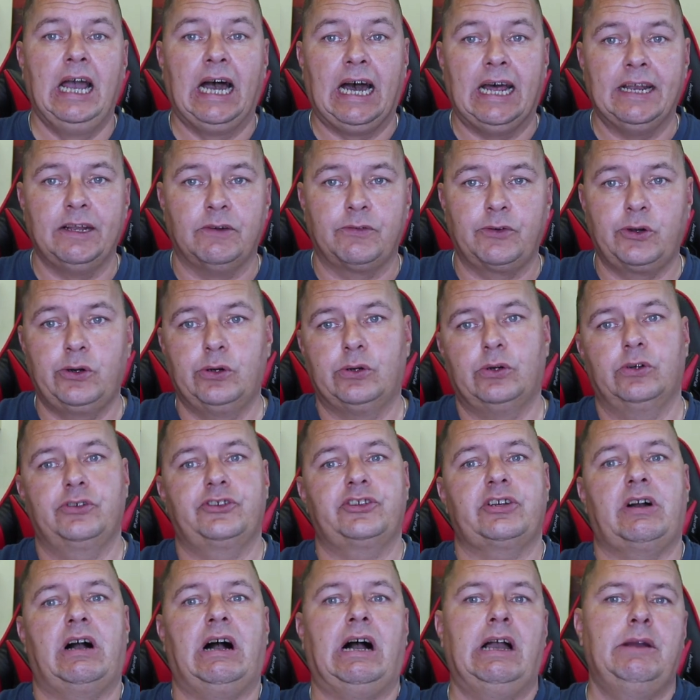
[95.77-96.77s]
And of
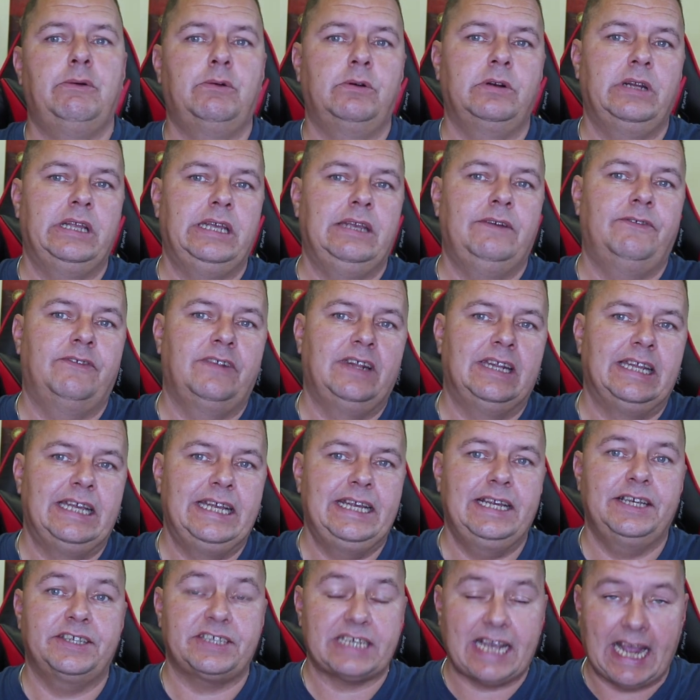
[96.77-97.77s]
course, I will leave
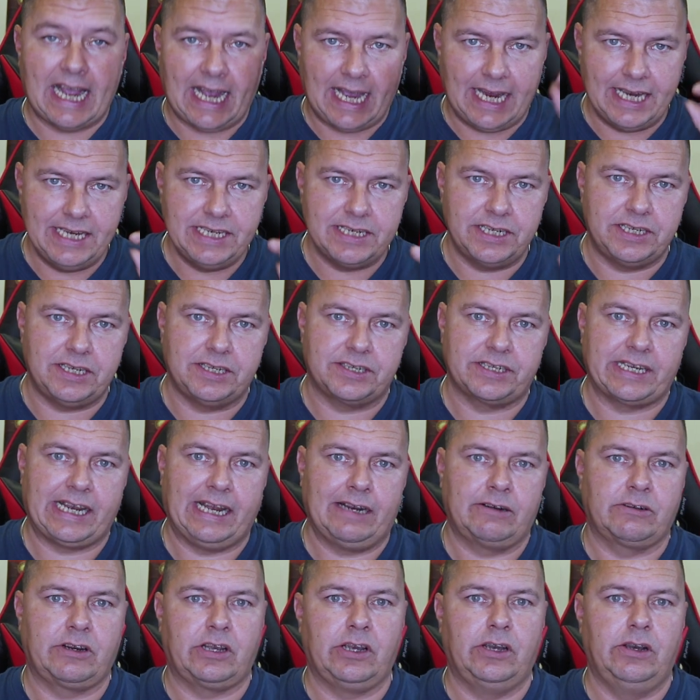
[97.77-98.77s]
links and a
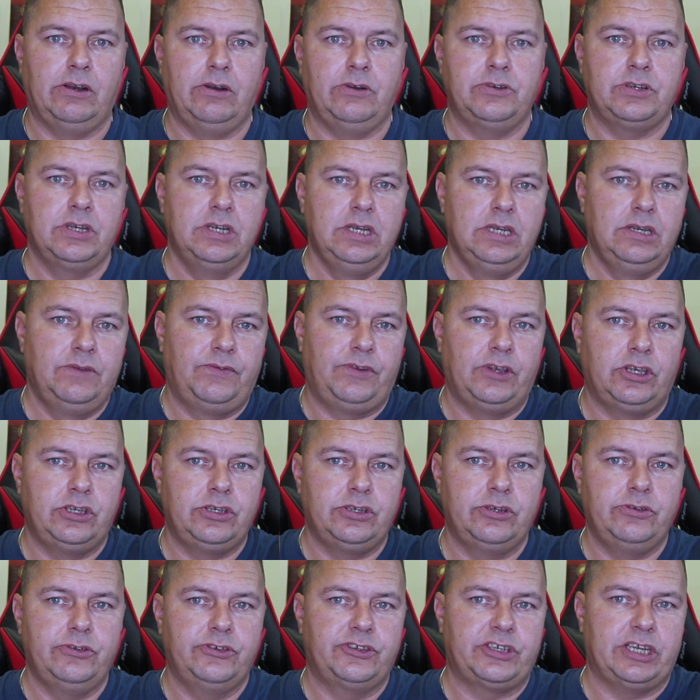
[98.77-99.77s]
discount code if you
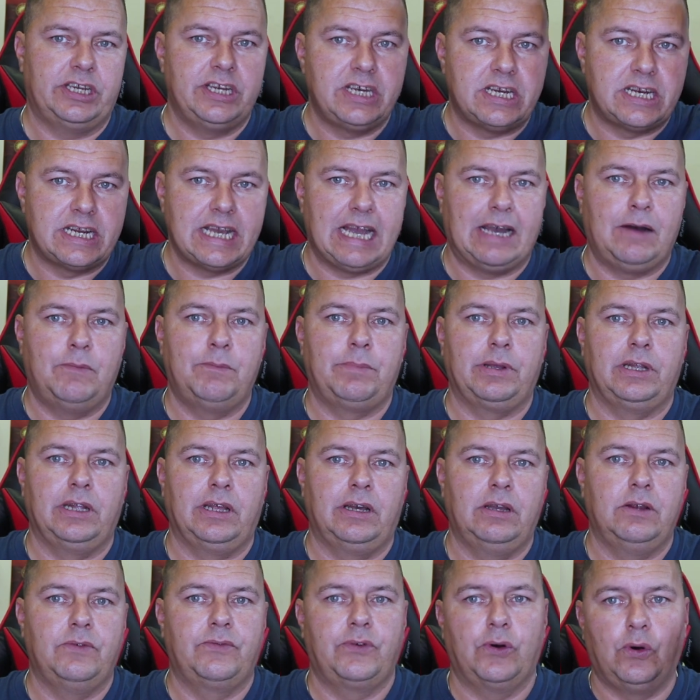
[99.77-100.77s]
use it down
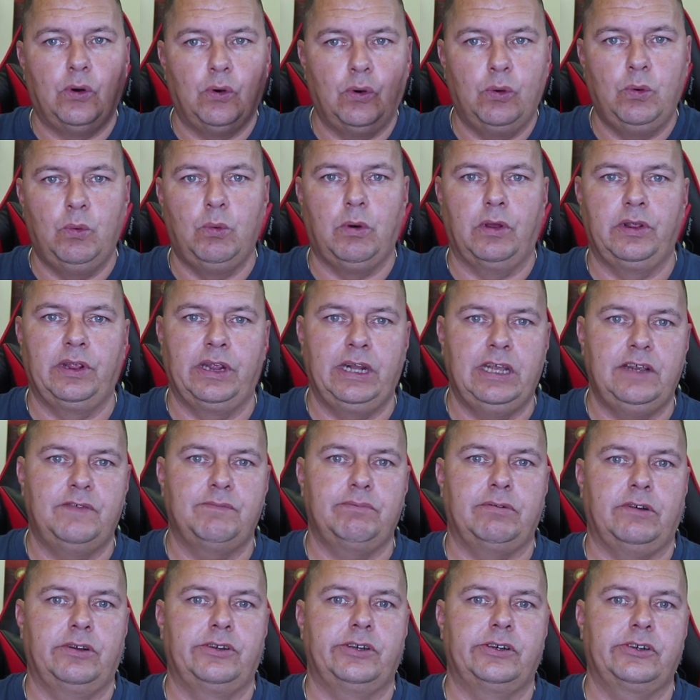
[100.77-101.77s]
below for all
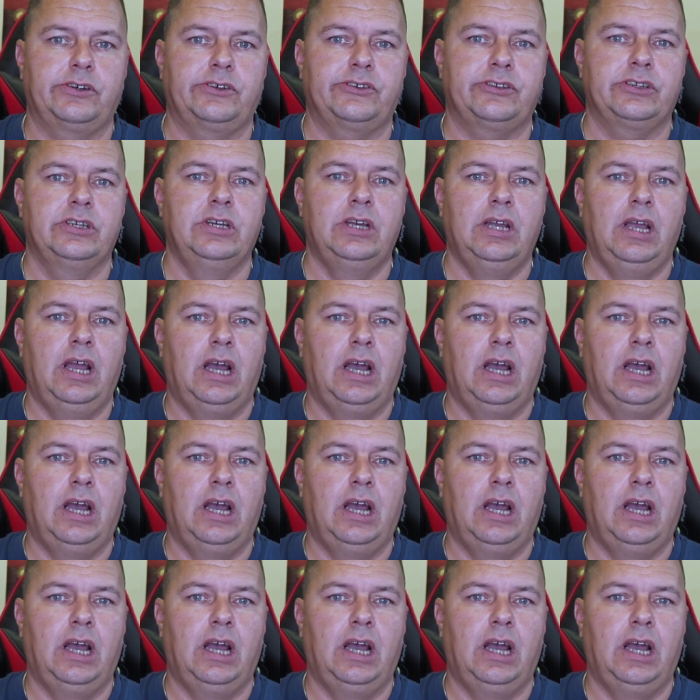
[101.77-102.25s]
OneLeaf products.